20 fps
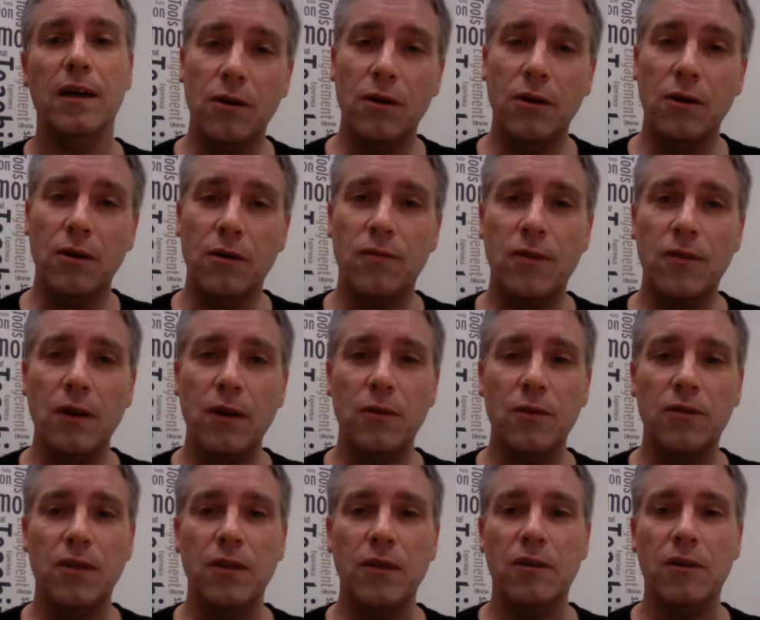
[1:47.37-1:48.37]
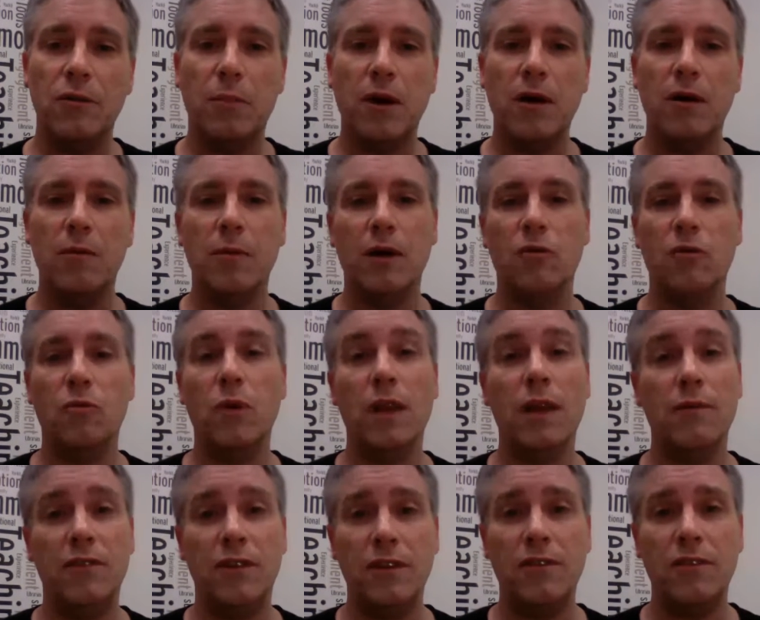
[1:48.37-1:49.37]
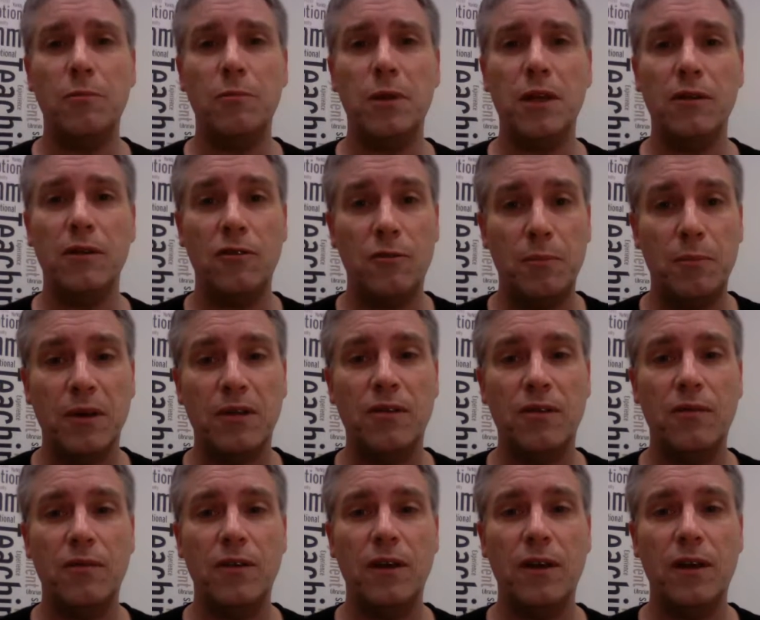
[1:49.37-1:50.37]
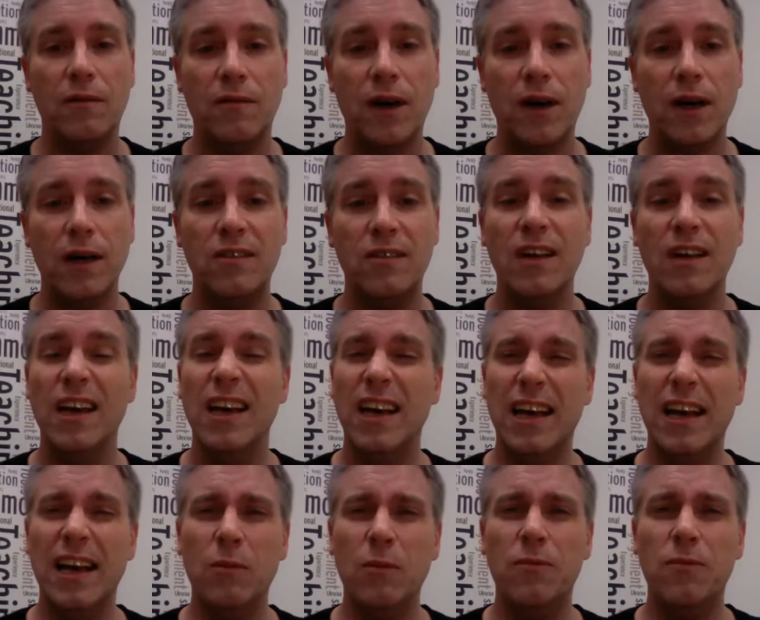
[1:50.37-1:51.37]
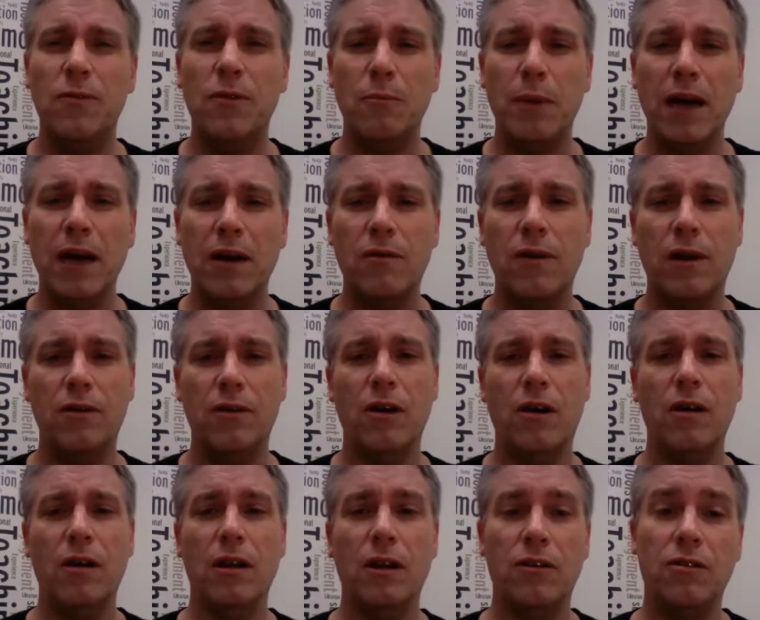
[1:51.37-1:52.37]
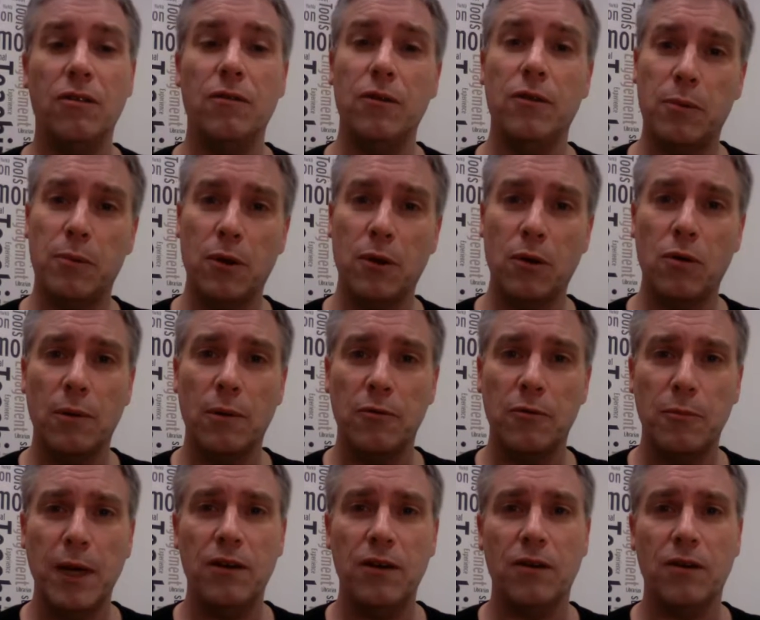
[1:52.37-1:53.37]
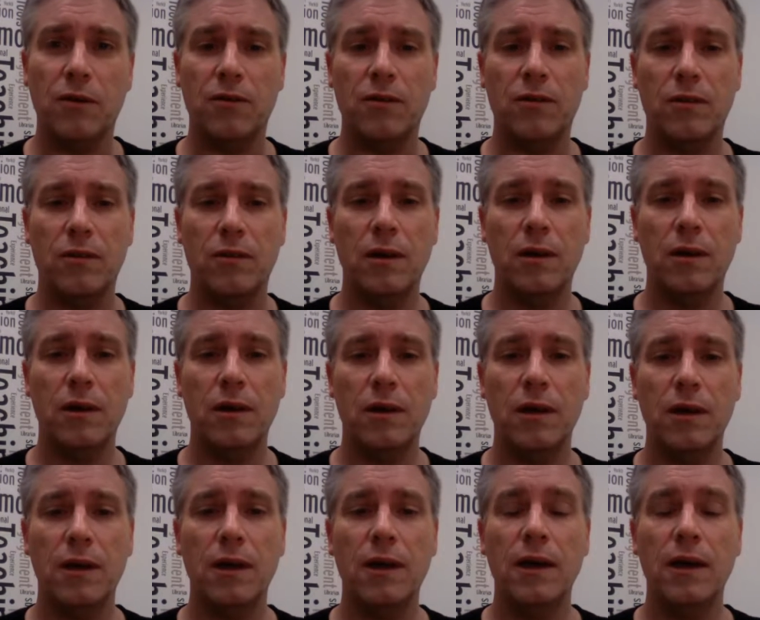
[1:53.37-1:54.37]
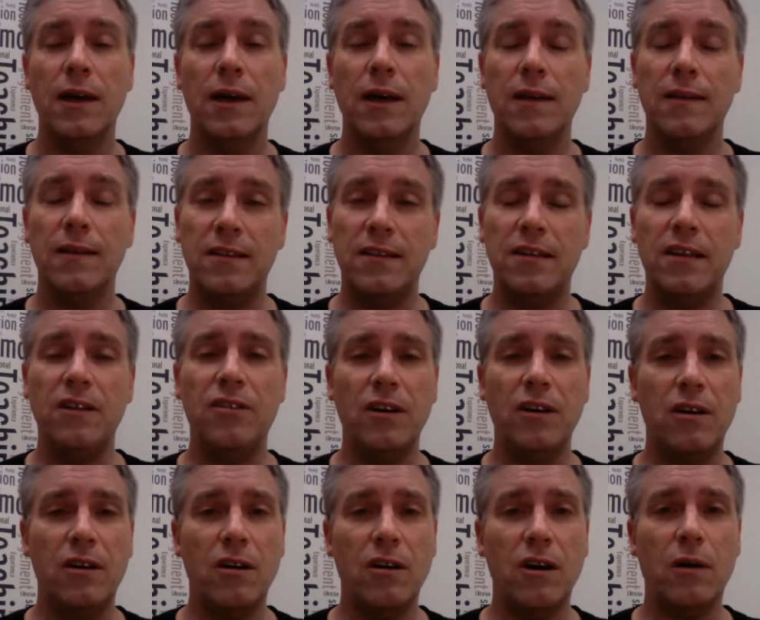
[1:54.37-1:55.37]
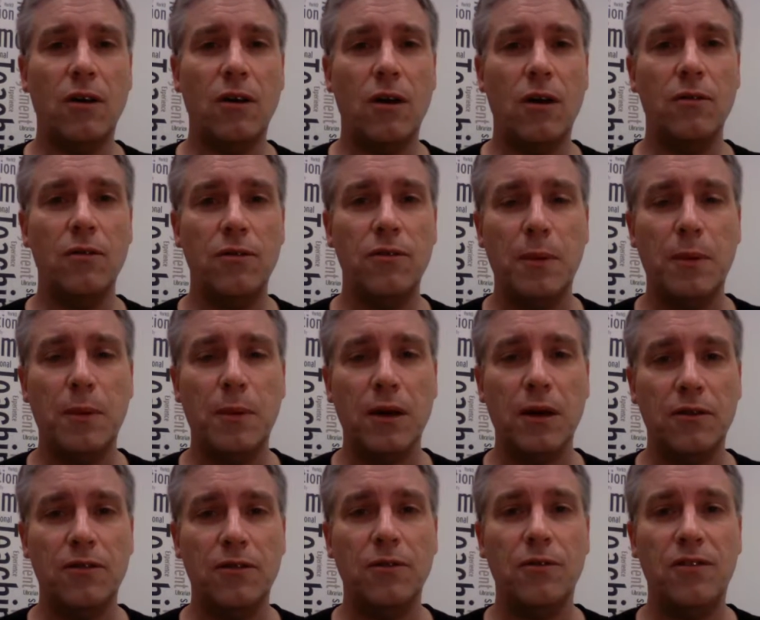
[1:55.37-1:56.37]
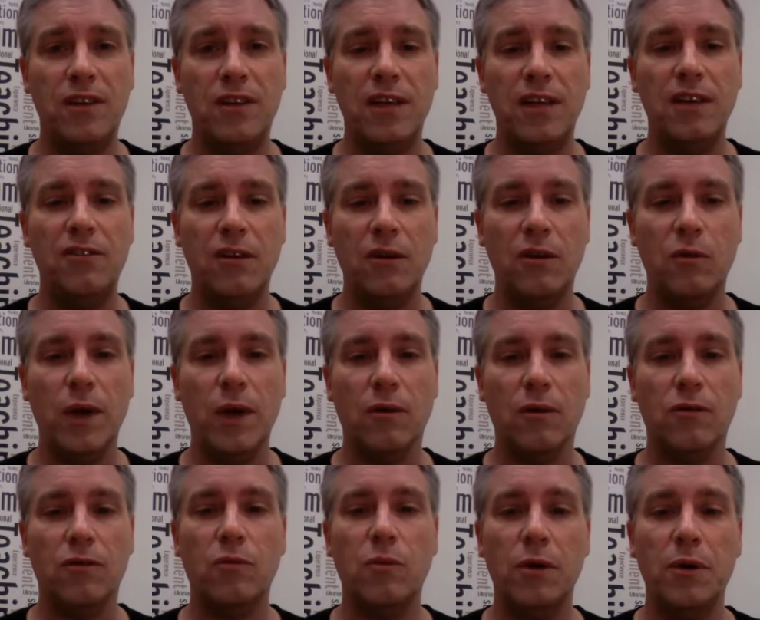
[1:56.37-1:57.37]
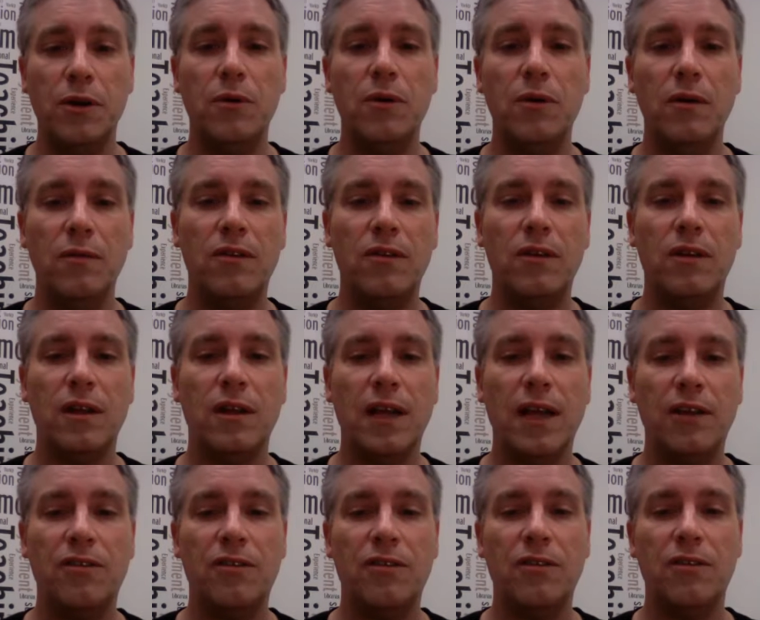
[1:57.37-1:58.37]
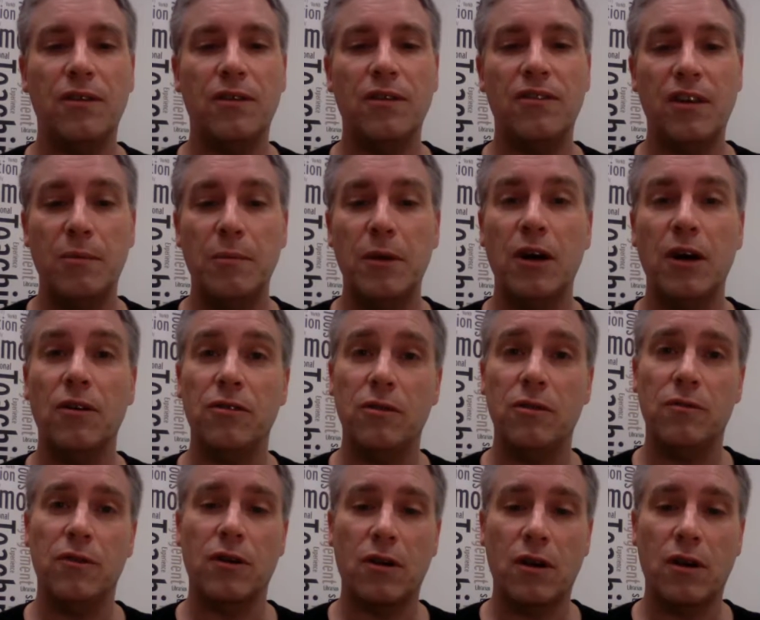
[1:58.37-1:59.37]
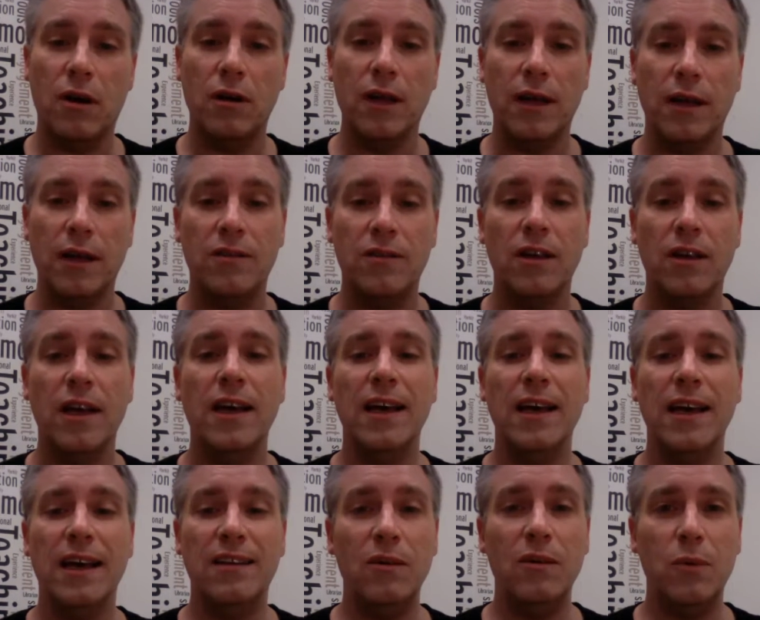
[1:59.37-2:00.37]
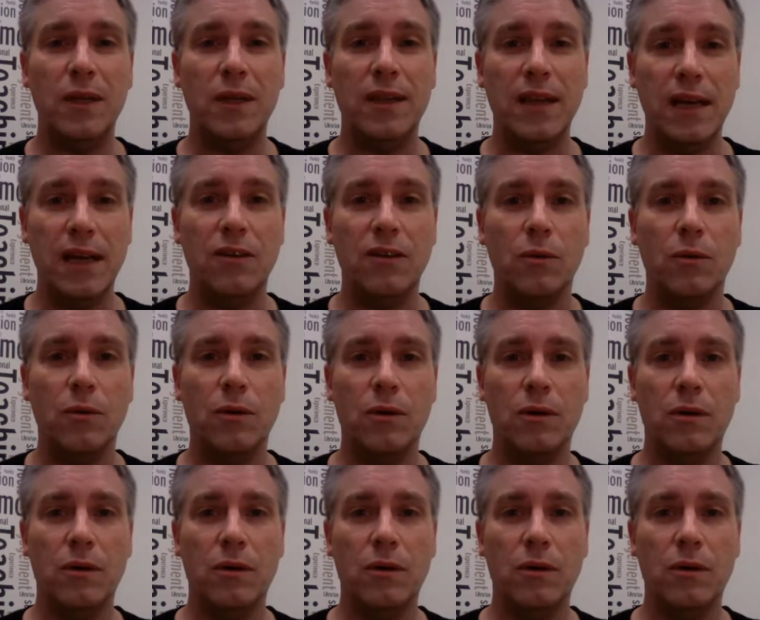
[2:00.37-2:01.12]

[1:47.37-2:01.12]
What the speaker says: Your fellows in the department will have discipline-specific advice and helpful background knowledge of your program's majors. The Teaching Commons also sponsors Teaching Wheels, where you can visit the lectures and seminars of your colleagues and see what they do.